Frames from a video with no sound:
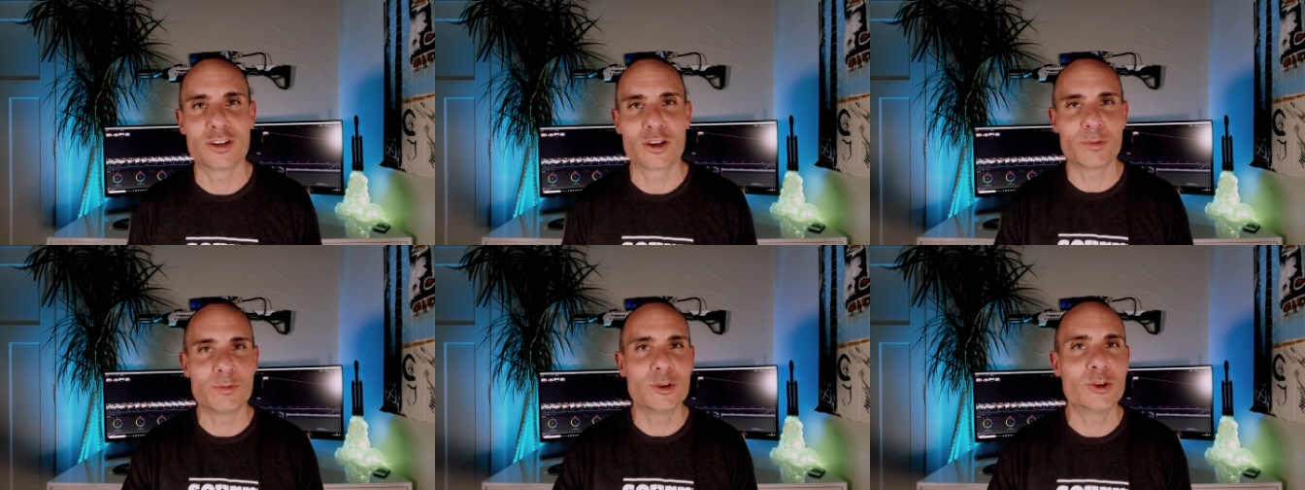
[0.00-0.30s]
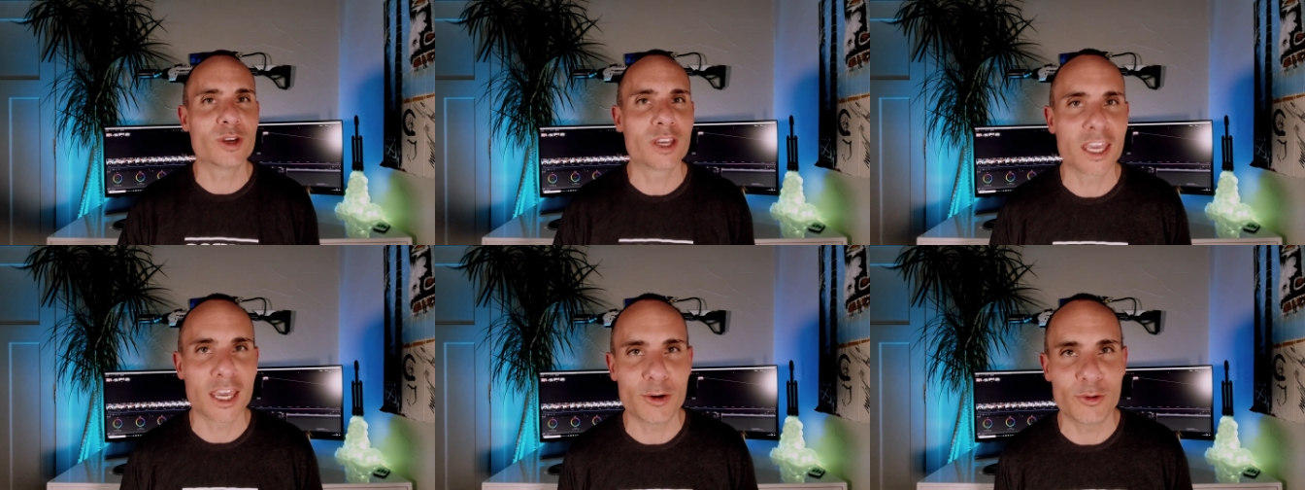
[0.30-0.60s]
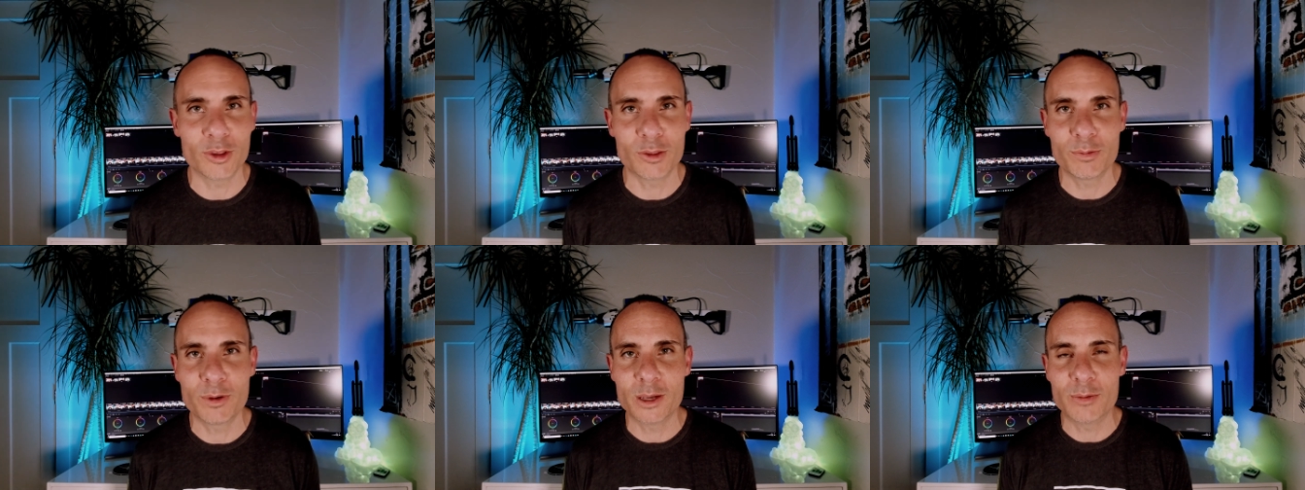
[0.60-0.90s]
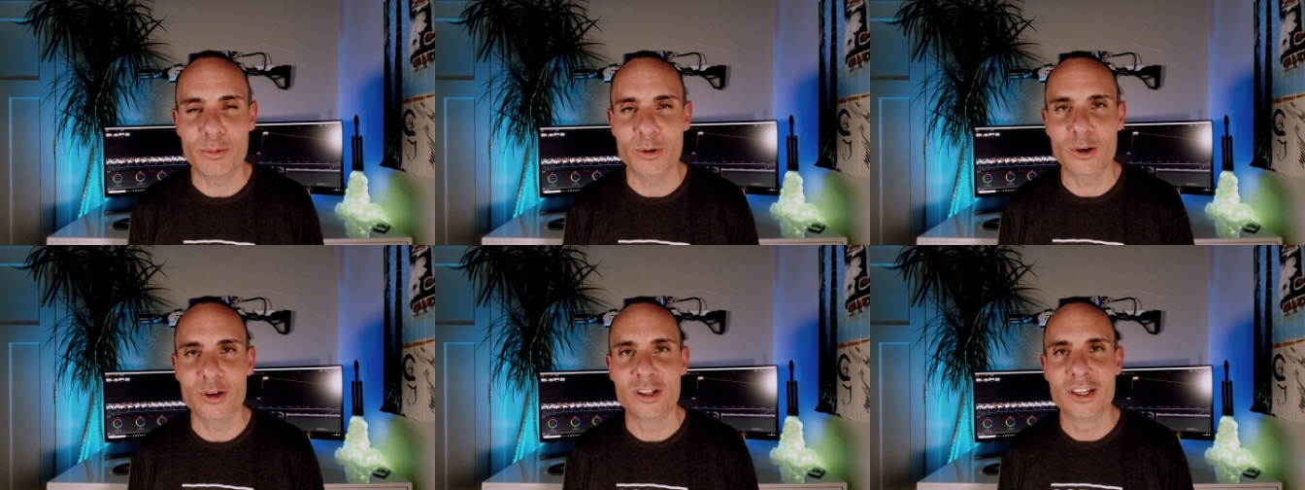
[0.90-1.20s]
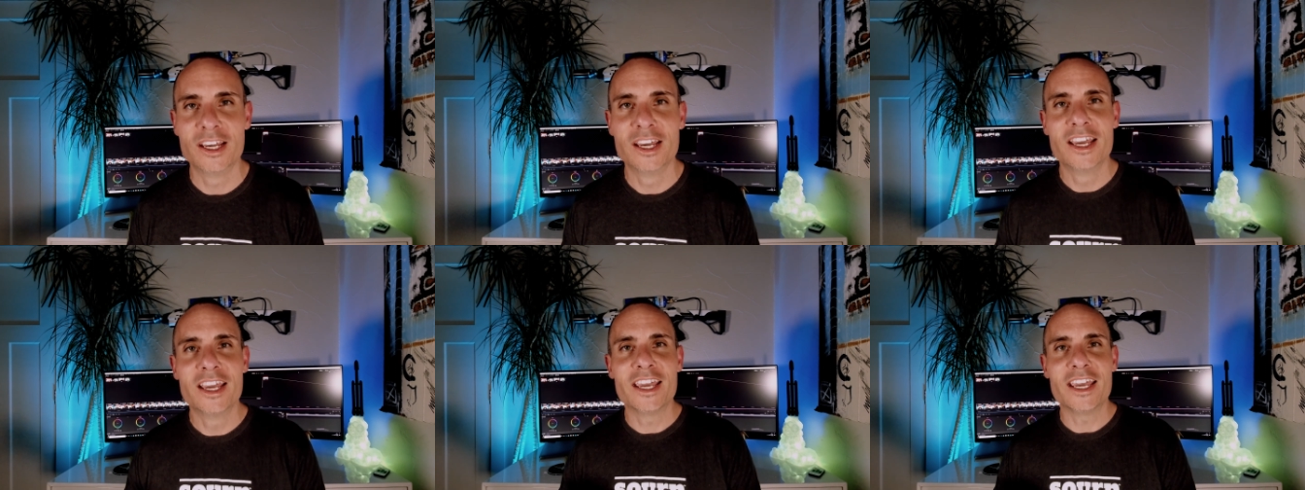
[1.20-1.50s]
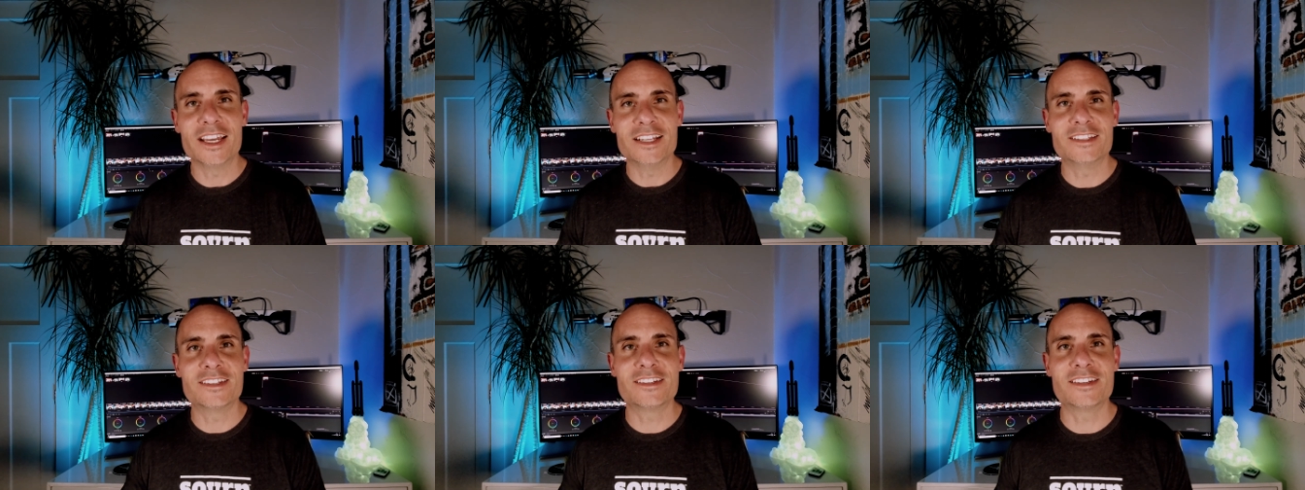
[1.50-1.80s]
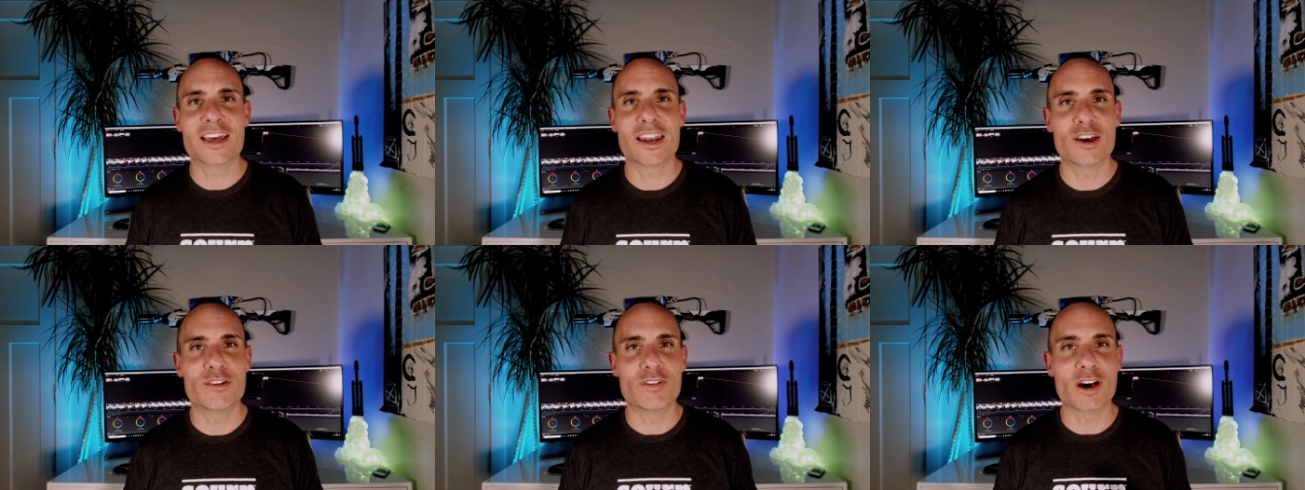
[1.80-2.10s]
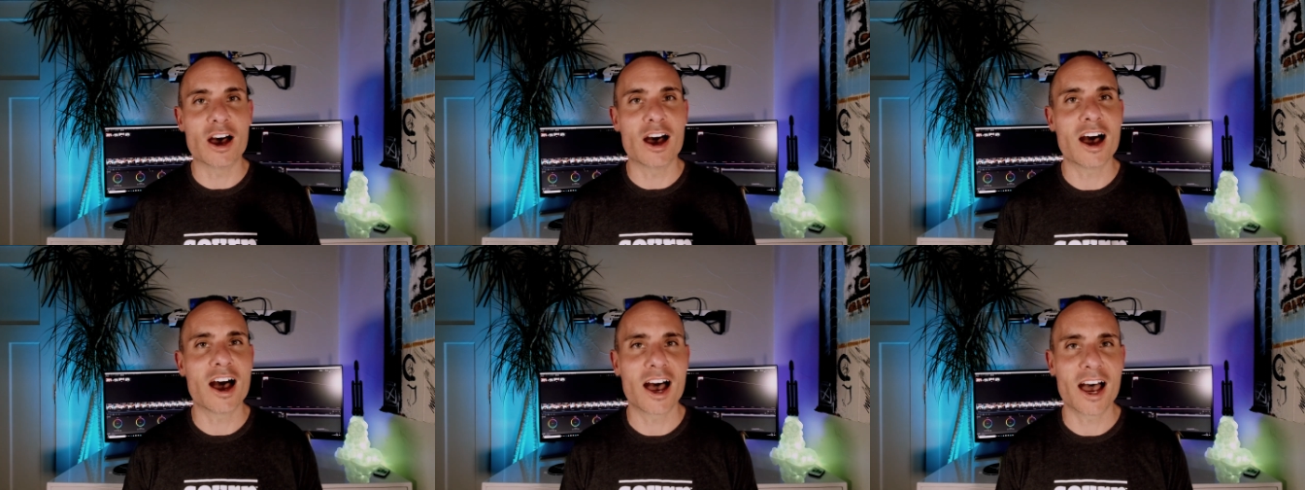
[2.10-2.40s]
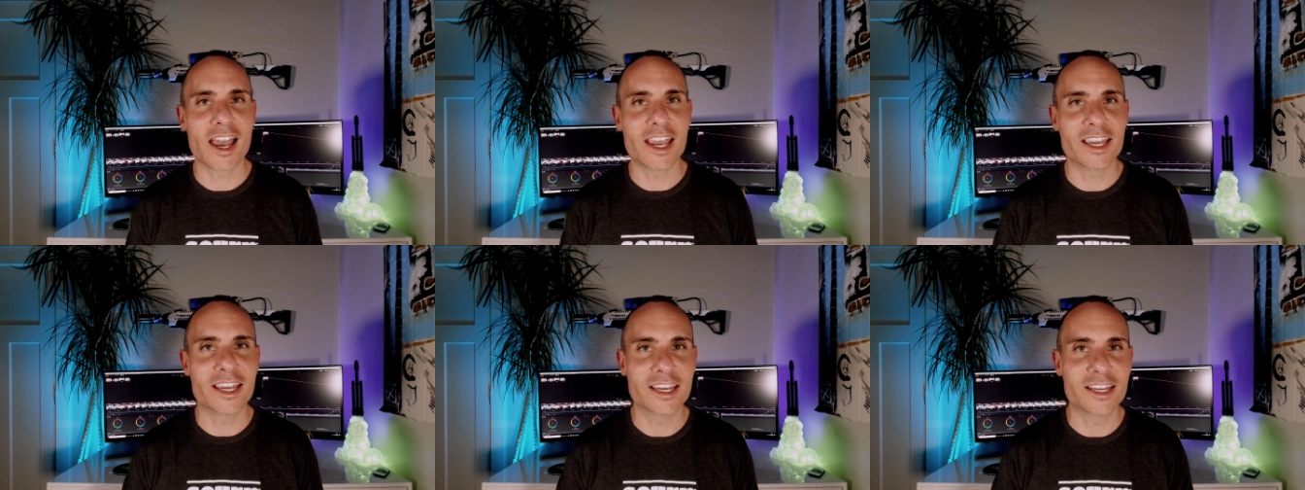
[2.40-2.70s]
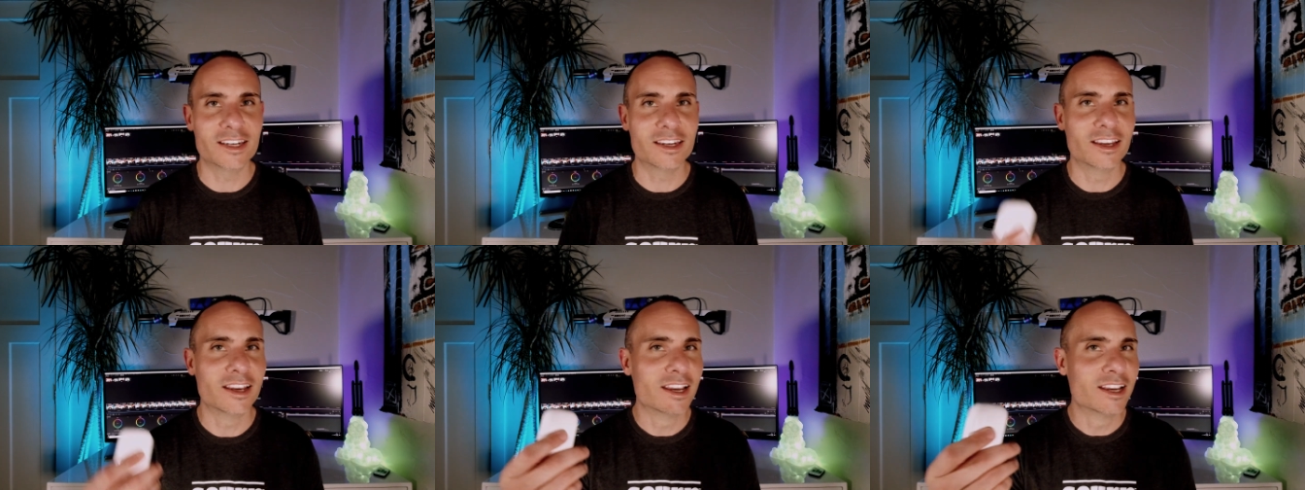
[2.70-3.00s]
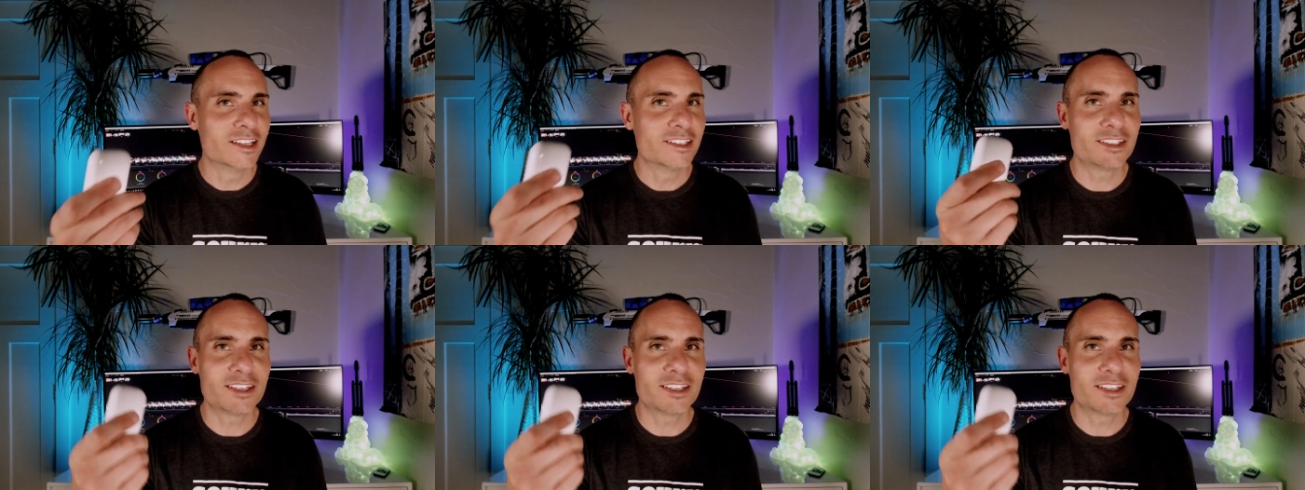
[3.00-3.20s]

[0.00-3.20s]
to communicate with people instead of a high end,